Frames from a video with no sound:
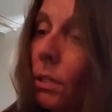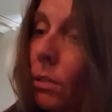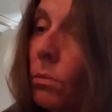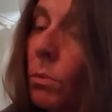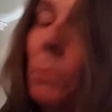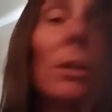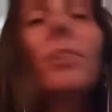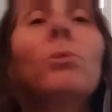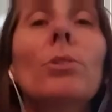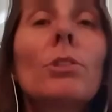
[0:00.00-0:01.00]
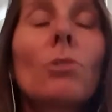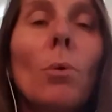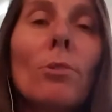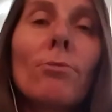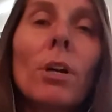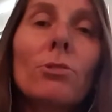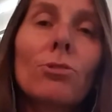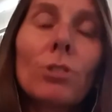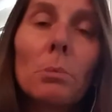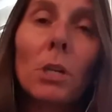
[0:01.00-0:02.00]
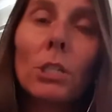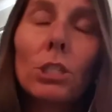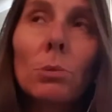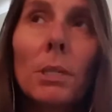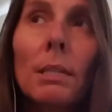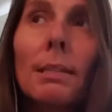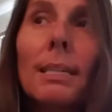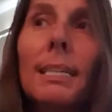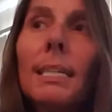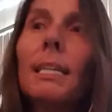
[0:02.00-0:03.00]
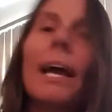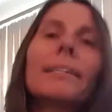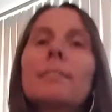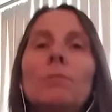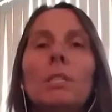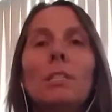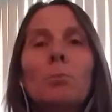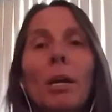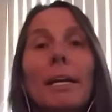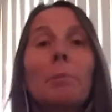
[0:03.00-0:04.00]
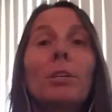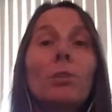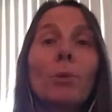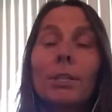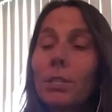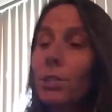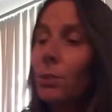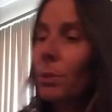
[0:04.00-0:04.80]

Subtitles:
I'm not doing the saltwater flushes and I'm not doing the laxative teas, but I am getting ready to do them.